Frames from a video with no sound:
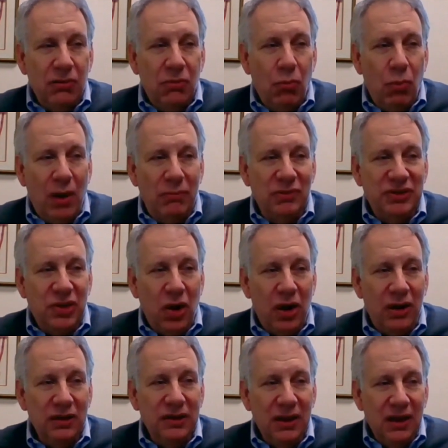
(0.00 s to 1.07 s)
what was
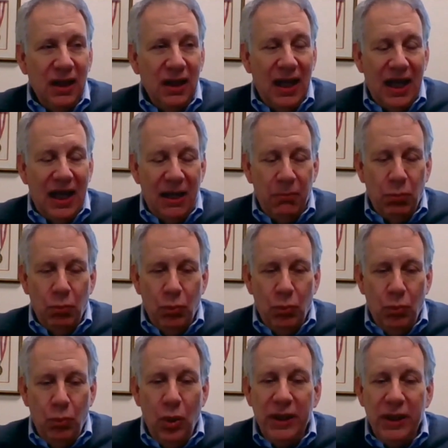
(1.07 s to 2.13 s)
called
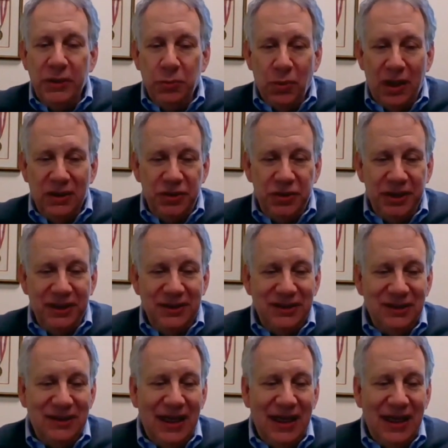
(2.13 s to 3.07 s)
wood roaches,